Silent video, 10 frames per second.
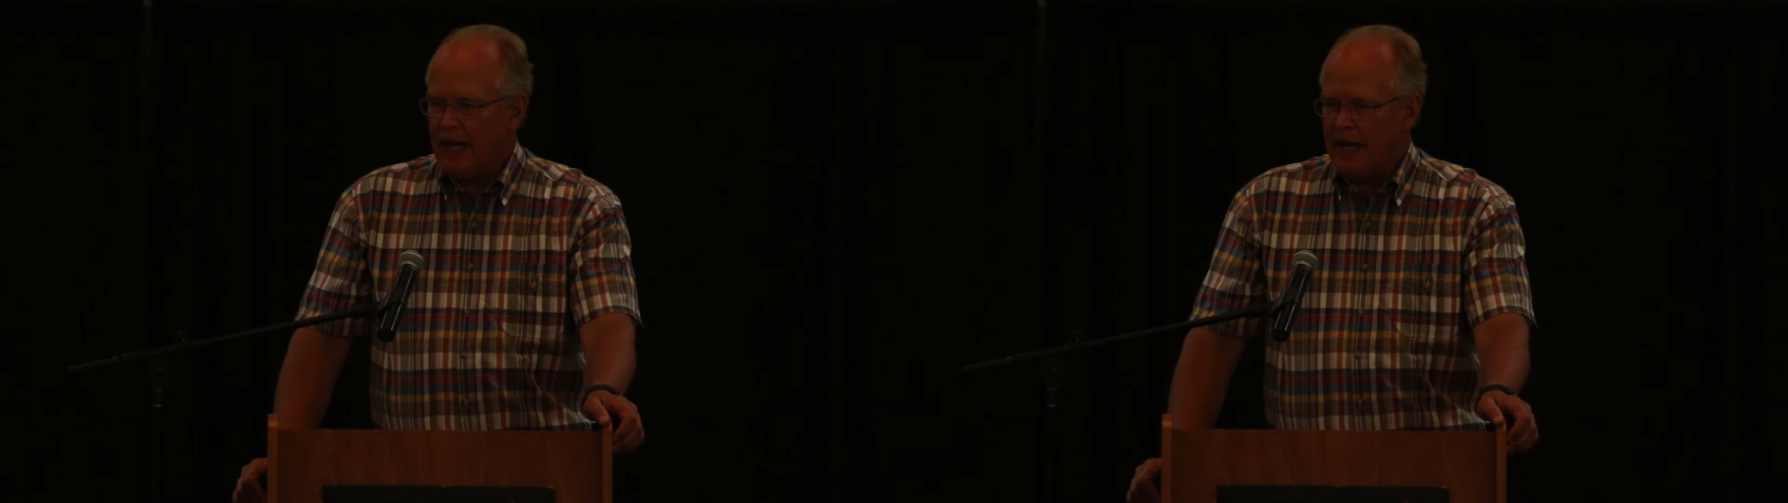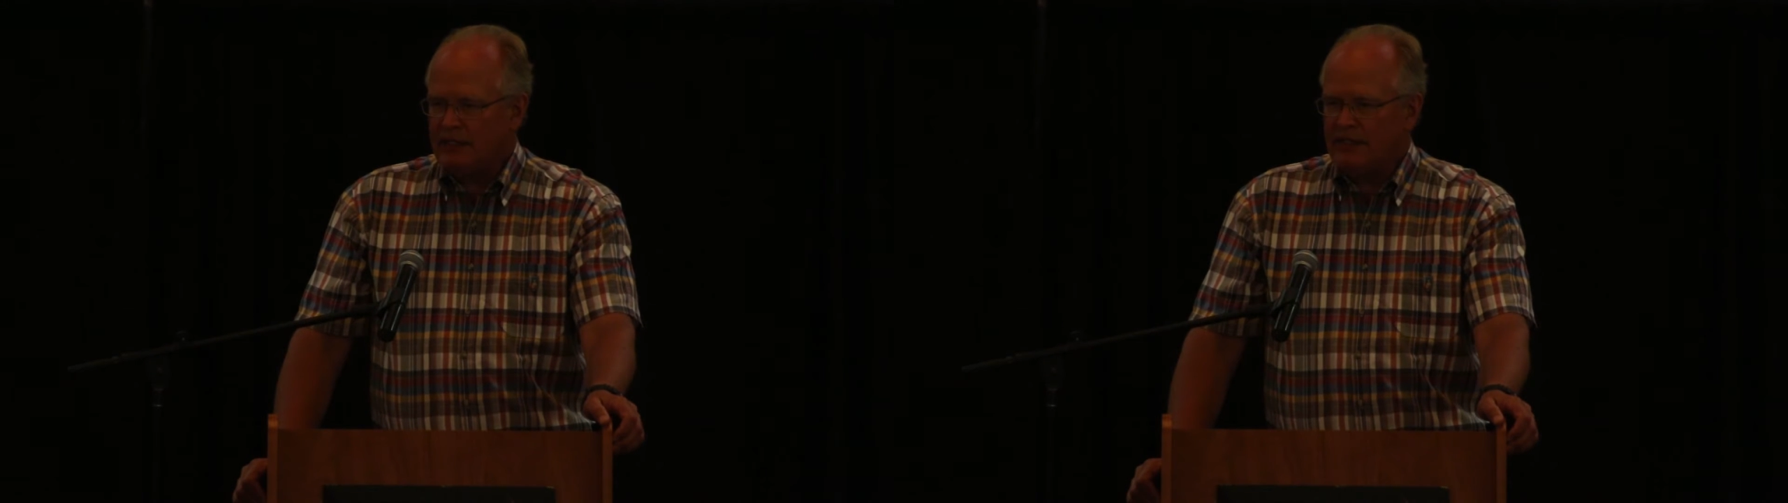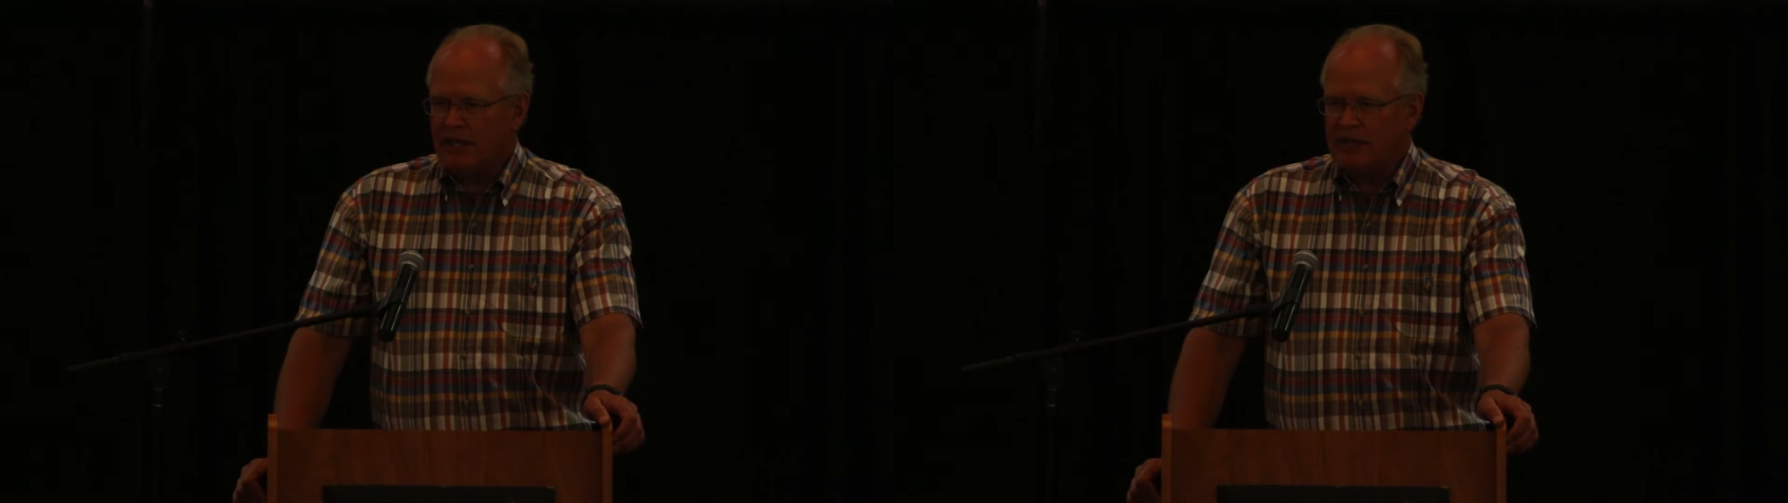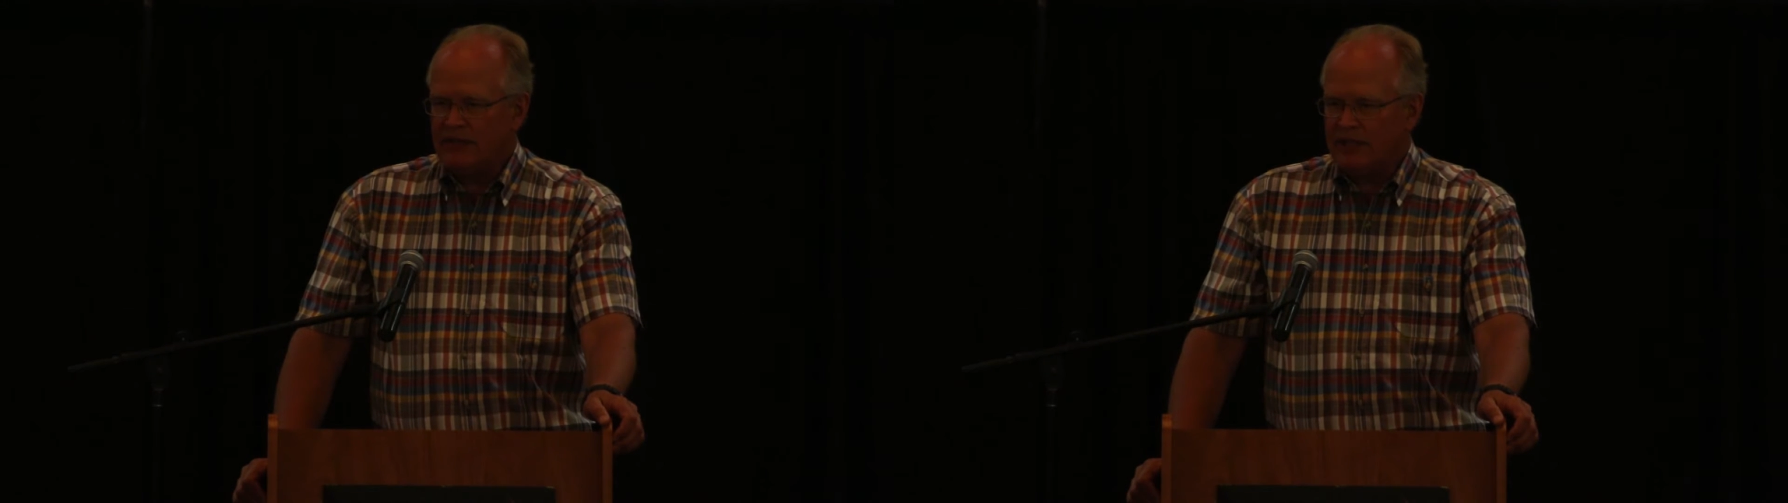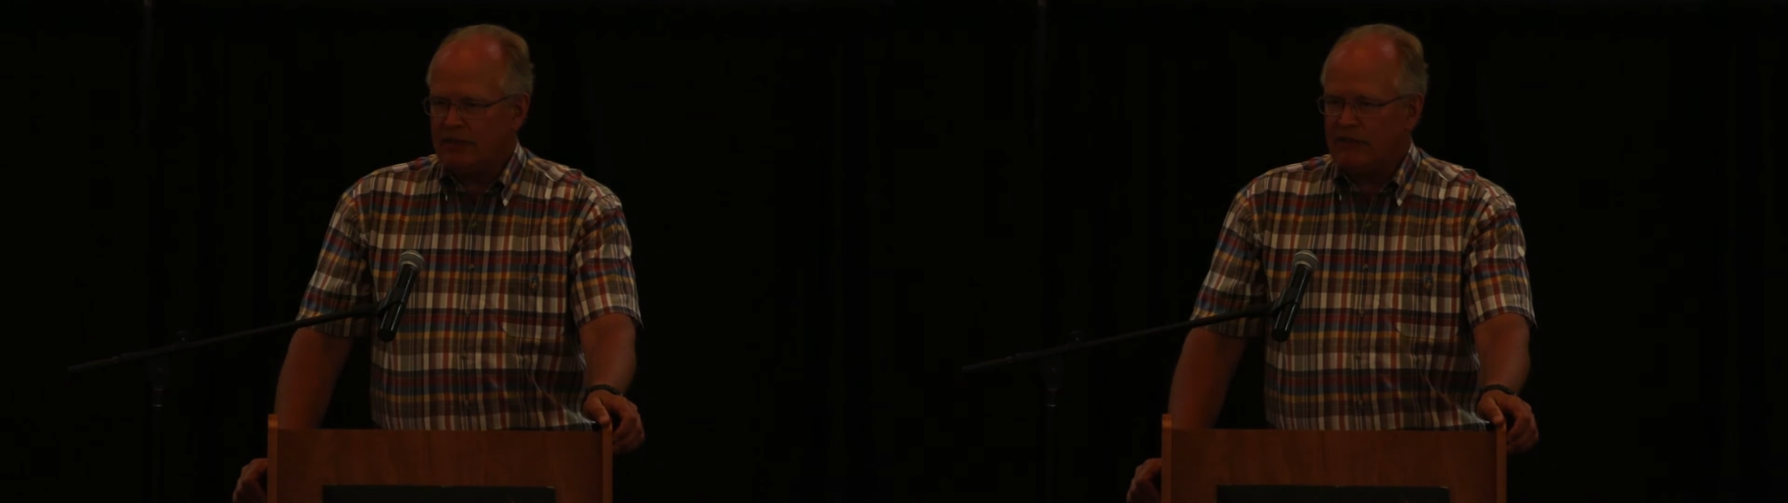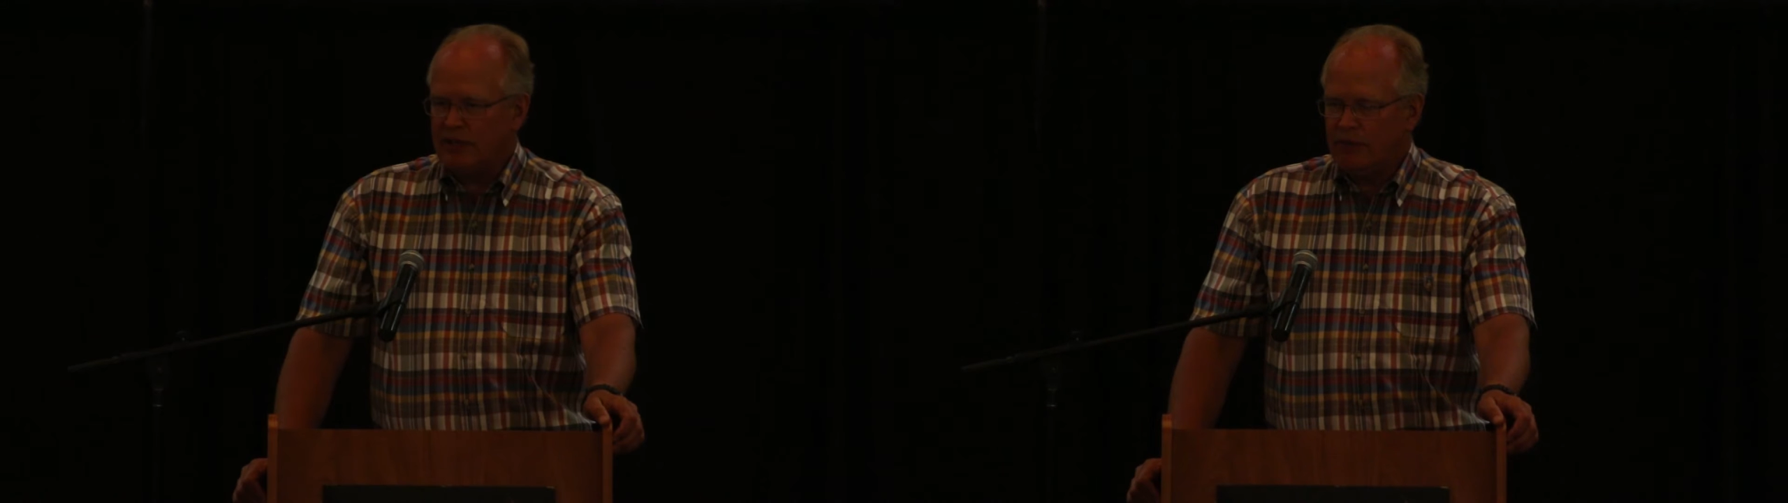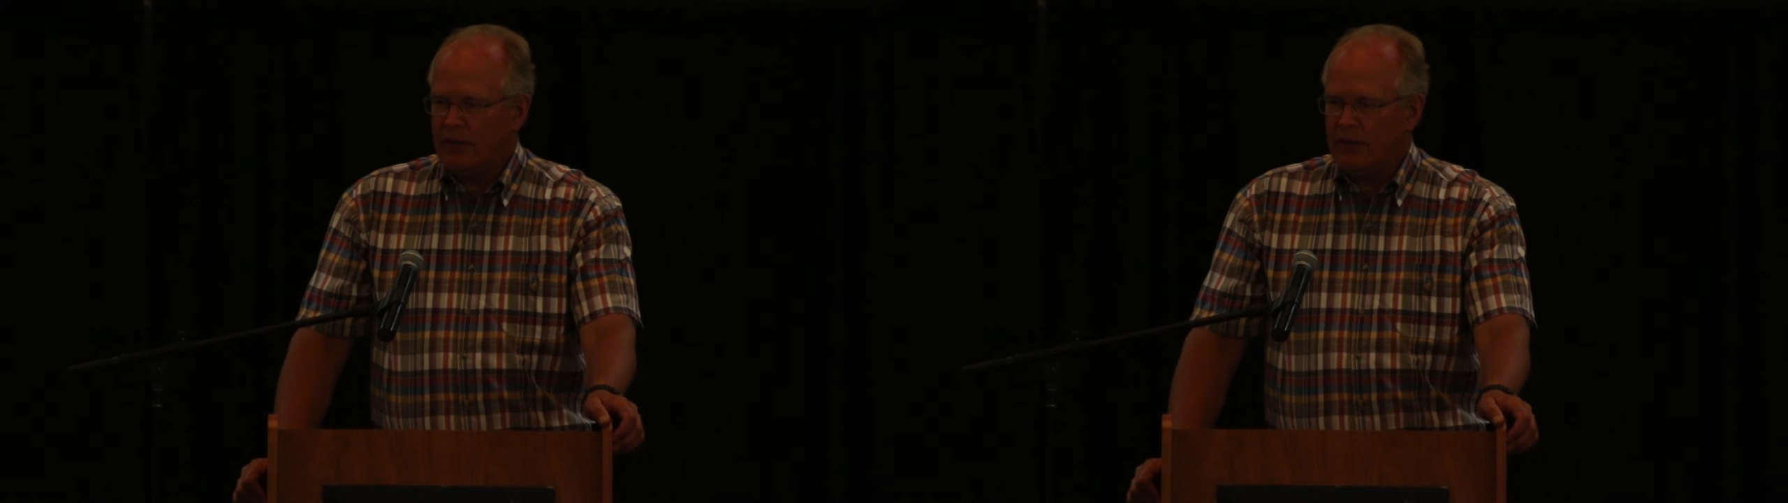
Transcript: ask ourselves then